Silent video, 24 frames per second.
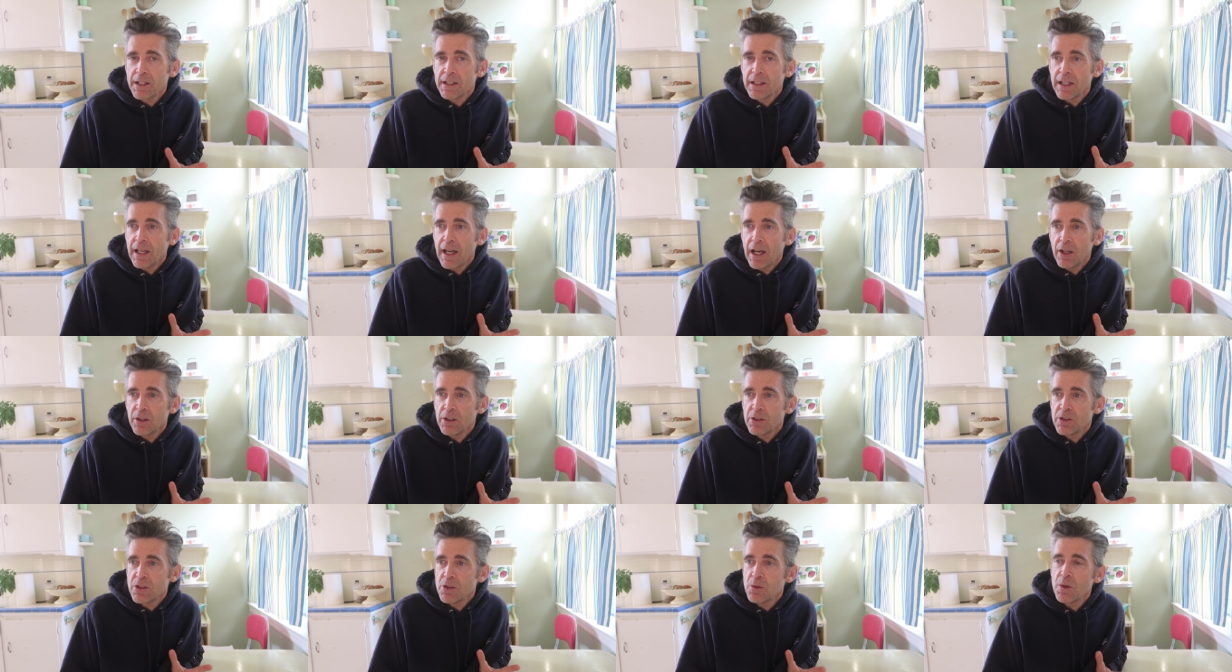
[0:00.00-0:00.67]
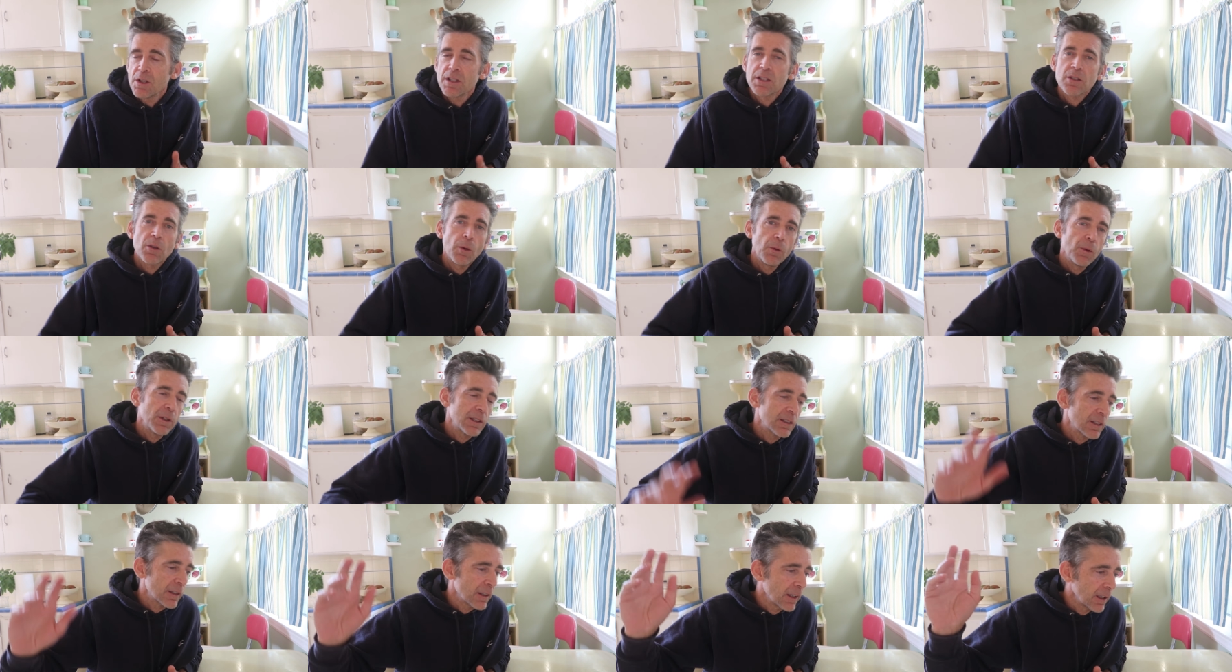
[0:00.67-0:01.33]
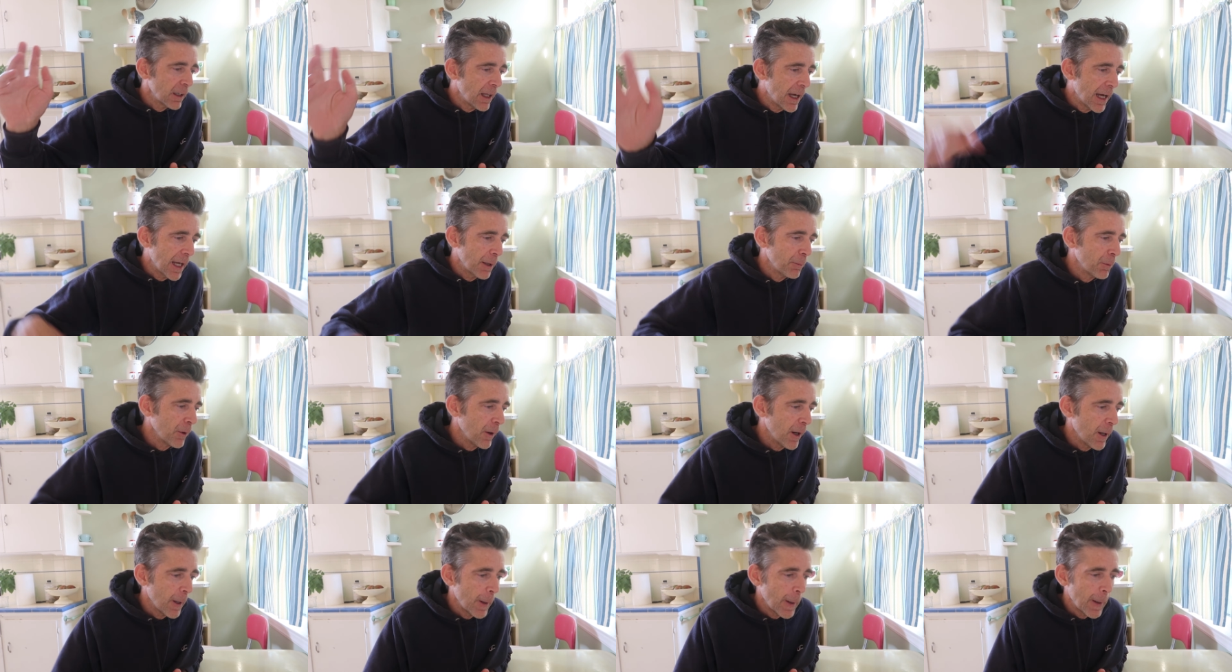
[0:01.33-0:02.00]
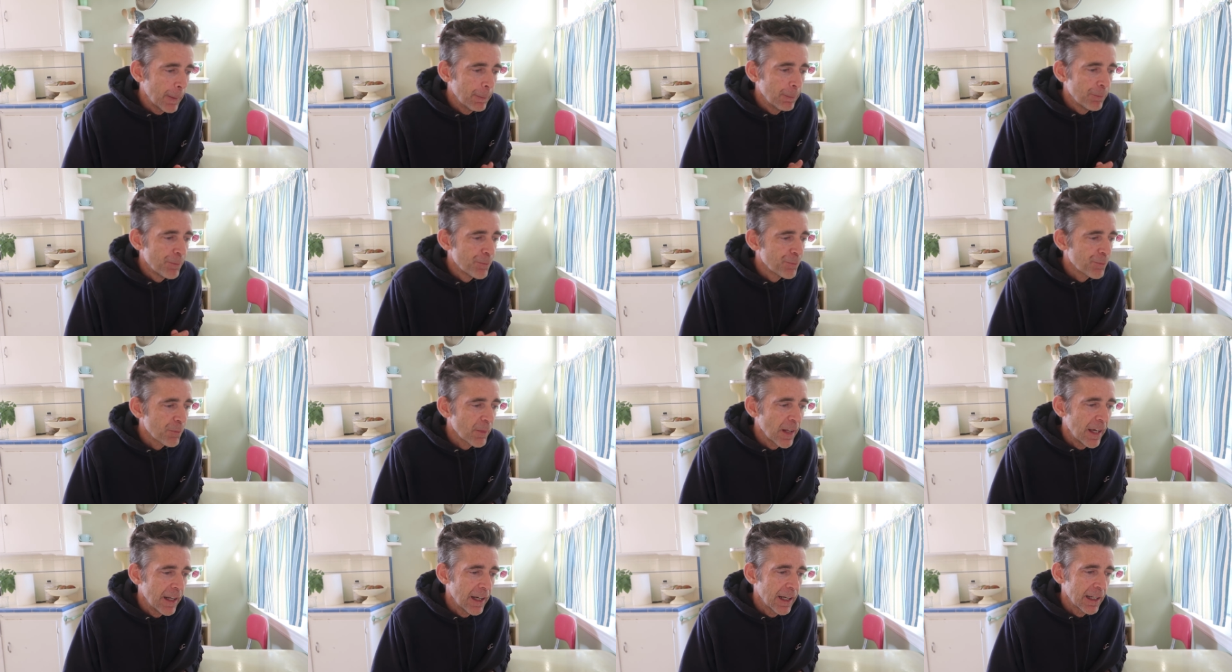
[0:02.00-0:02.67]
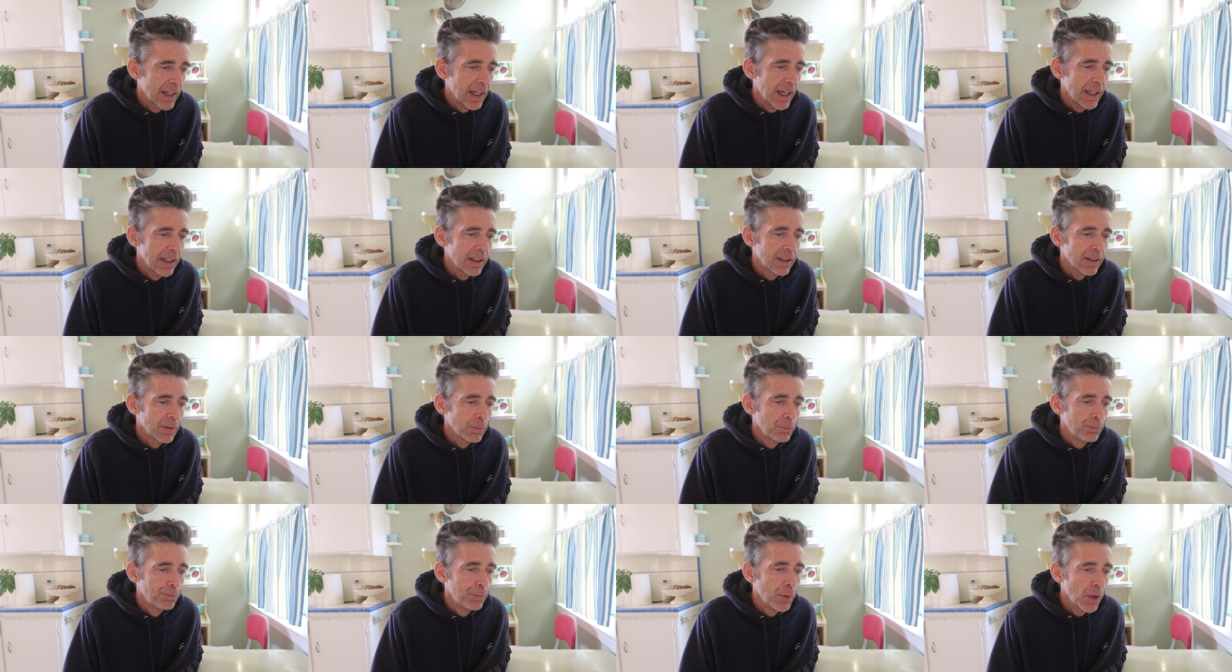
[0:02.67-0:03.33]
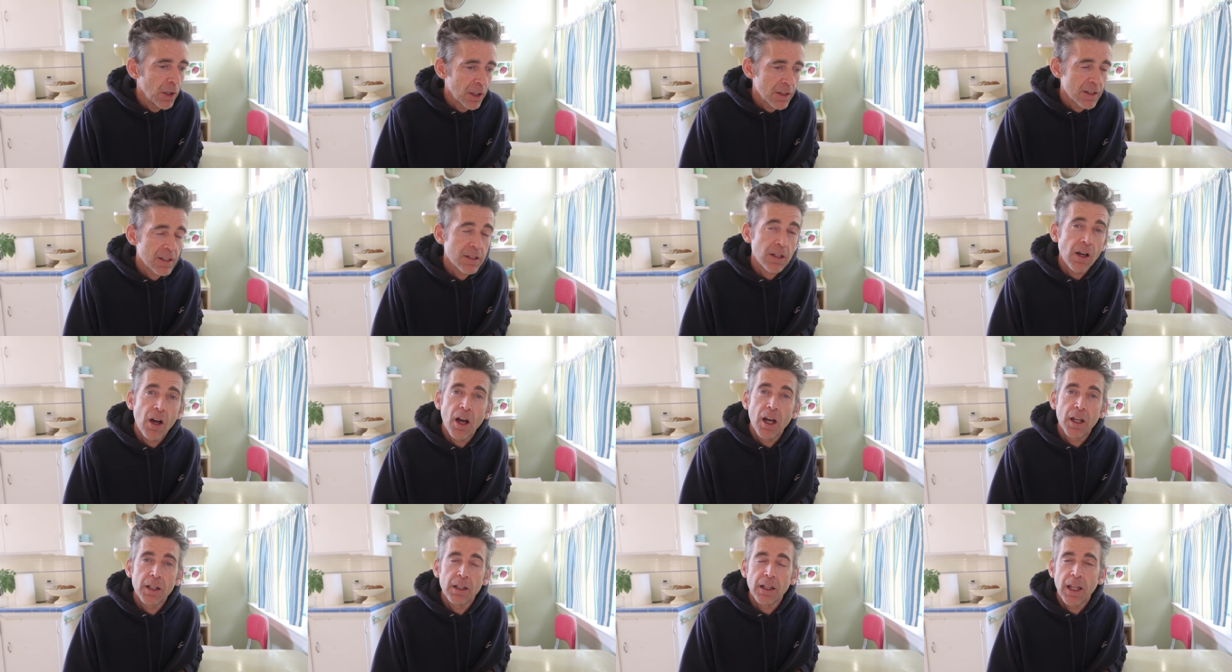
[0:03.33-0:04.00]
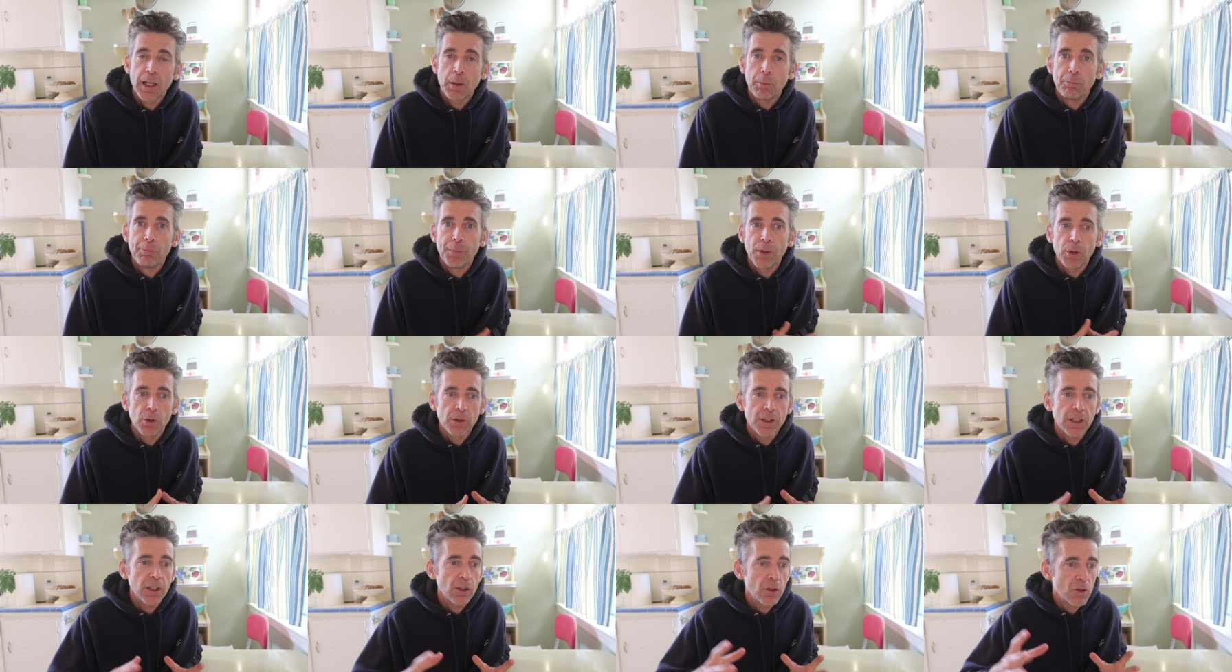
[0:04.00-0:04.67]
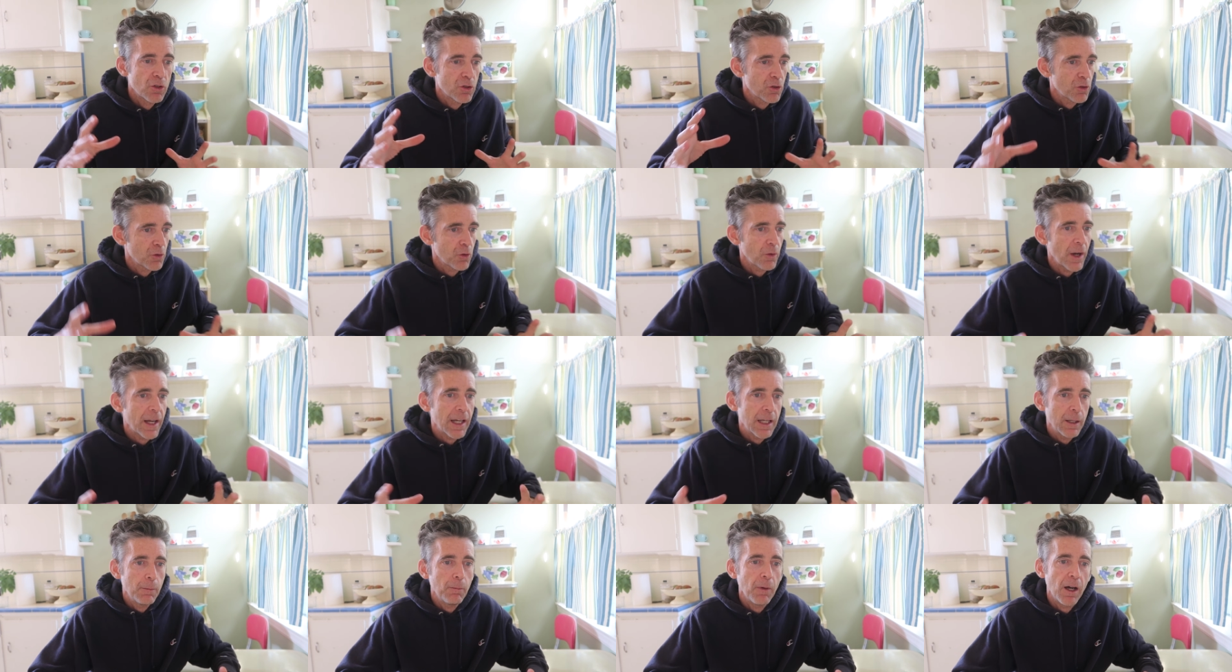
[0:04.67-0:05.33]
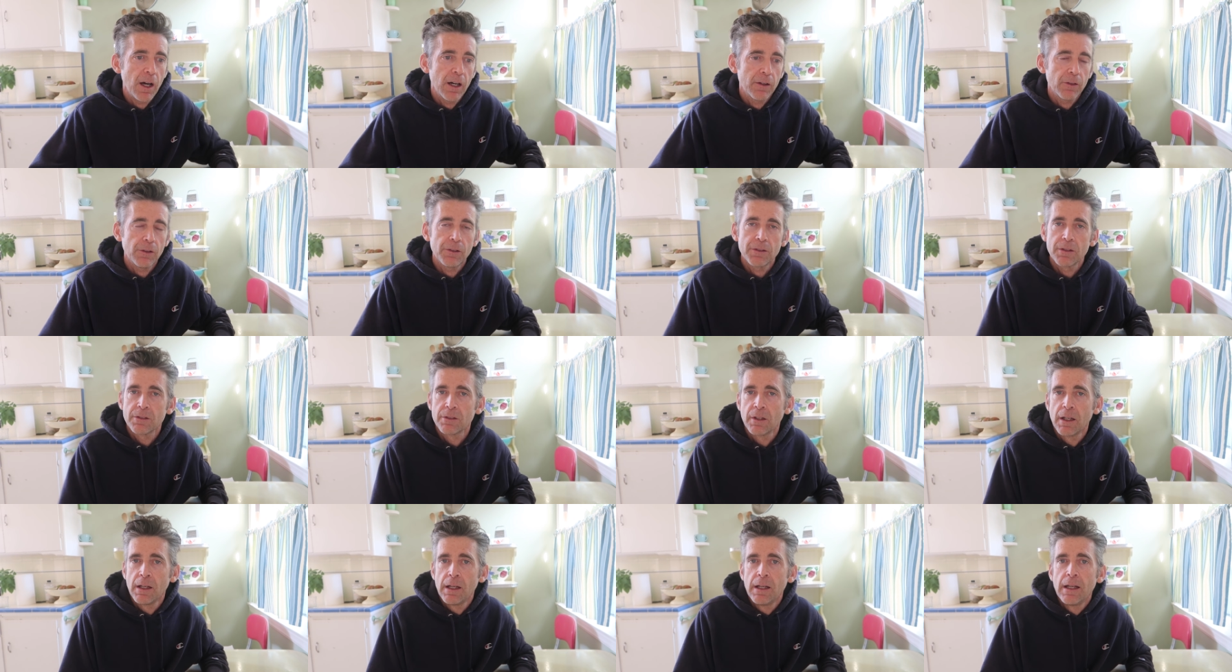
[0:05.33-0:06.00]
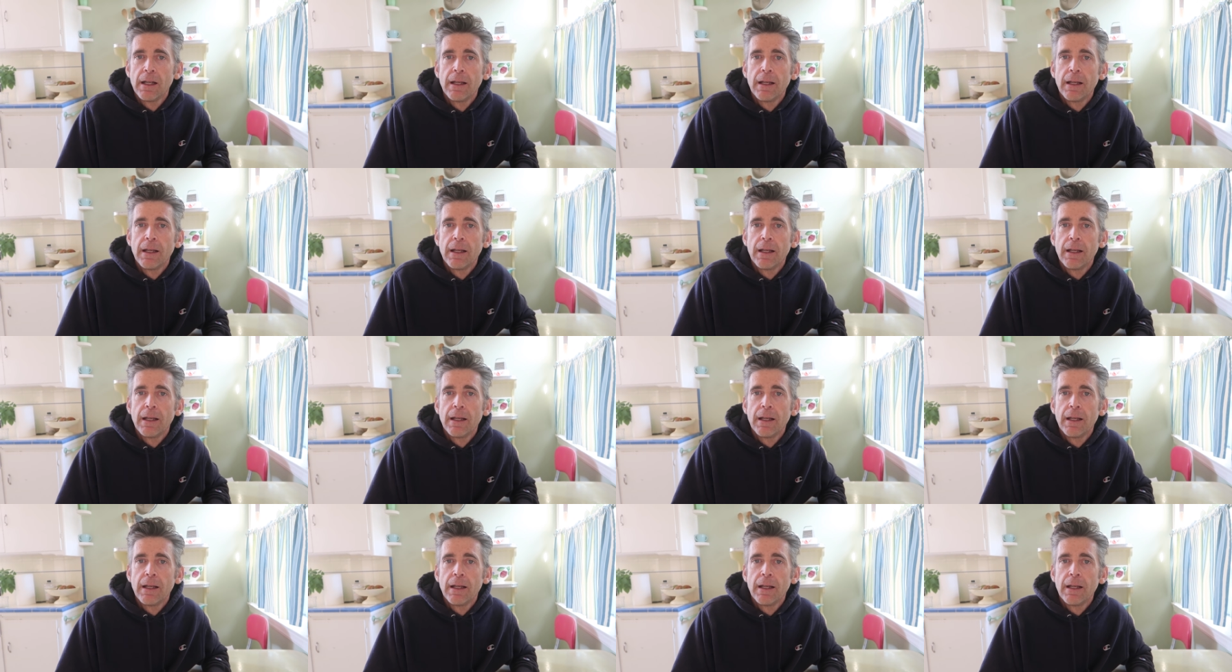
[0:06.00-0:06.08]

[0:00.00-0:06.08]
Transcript: idea how to do it, so I went to the library and I got books on like building train models